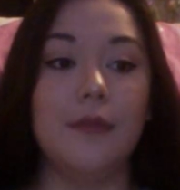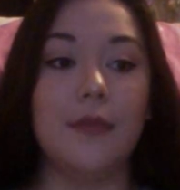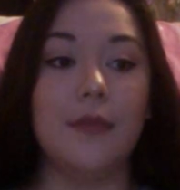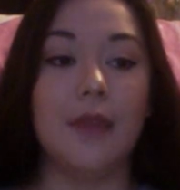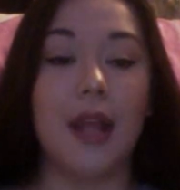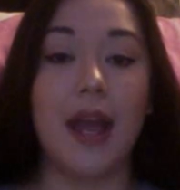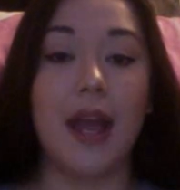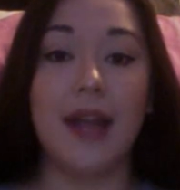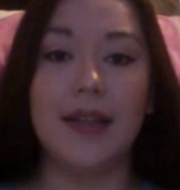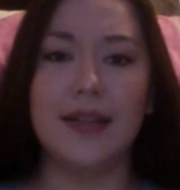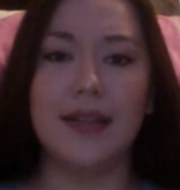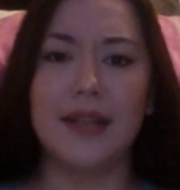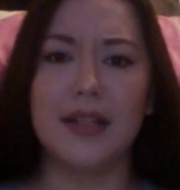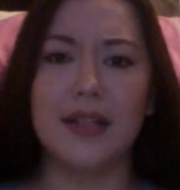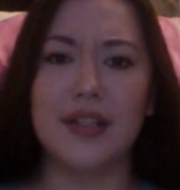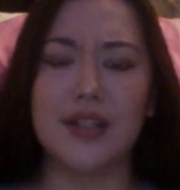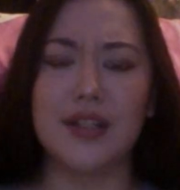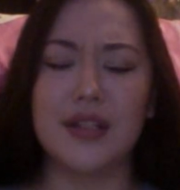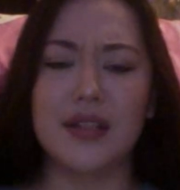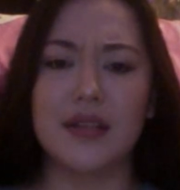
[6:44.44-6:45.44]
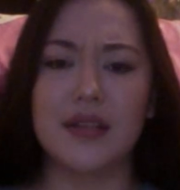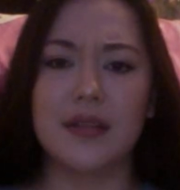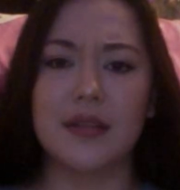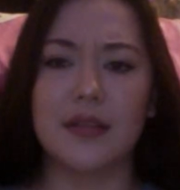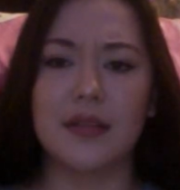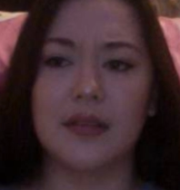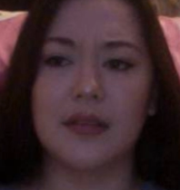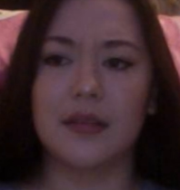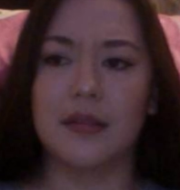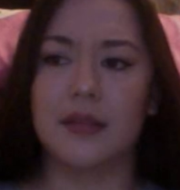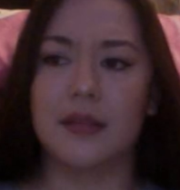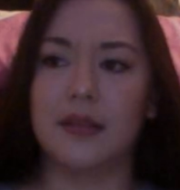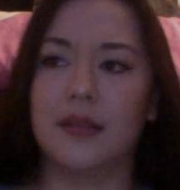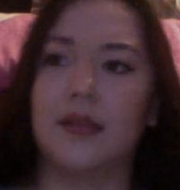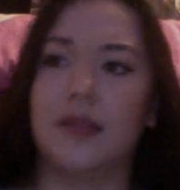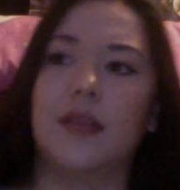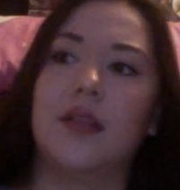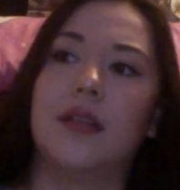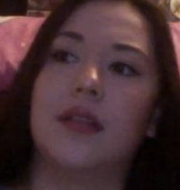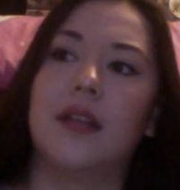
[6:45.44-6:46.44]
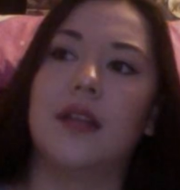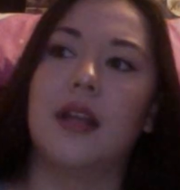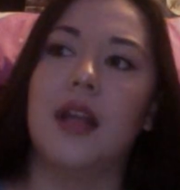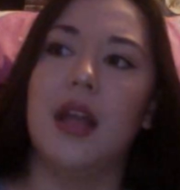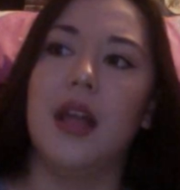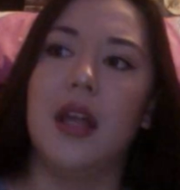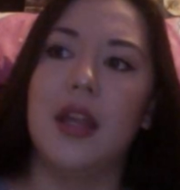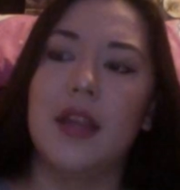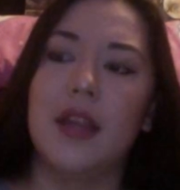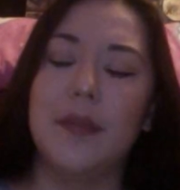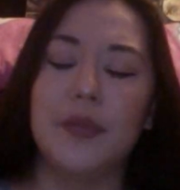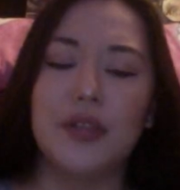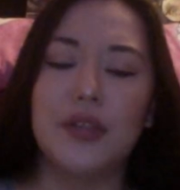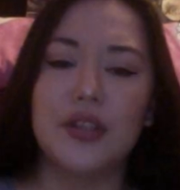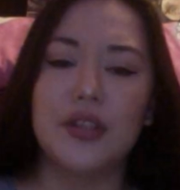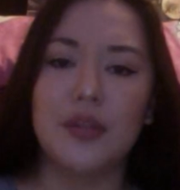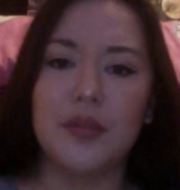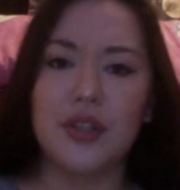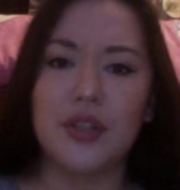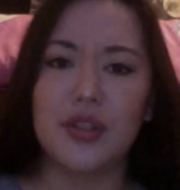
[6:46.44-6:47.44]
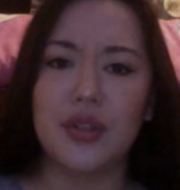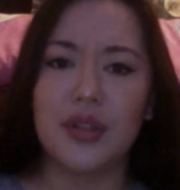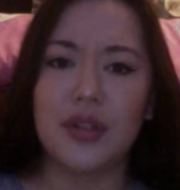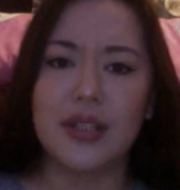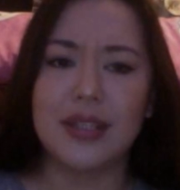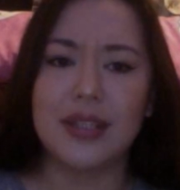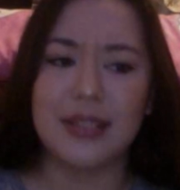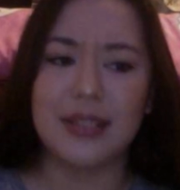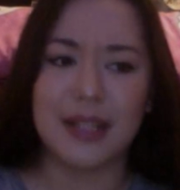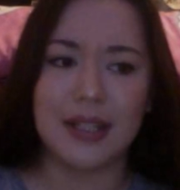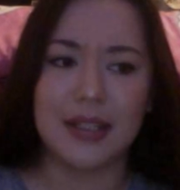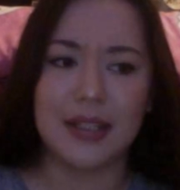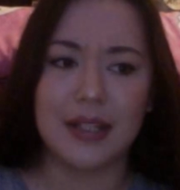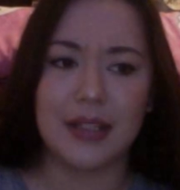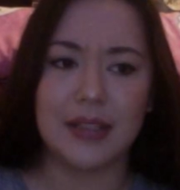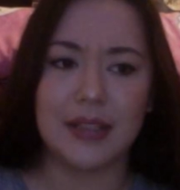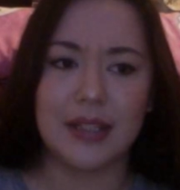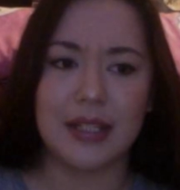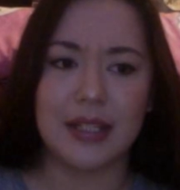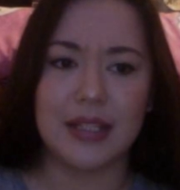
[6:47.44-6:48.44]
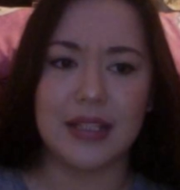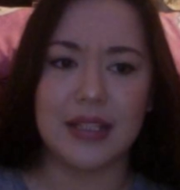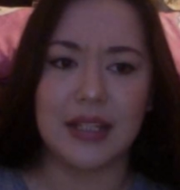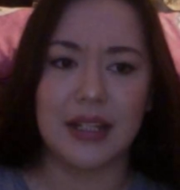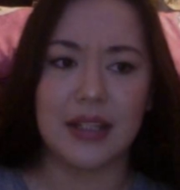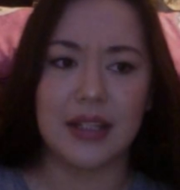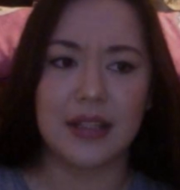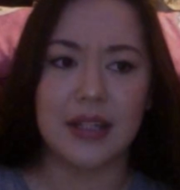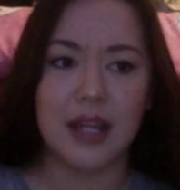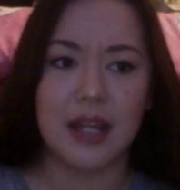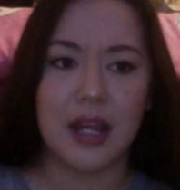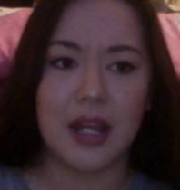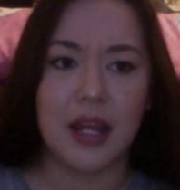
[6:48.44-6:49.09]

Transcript: And it's just, they put so much thought and detail in these things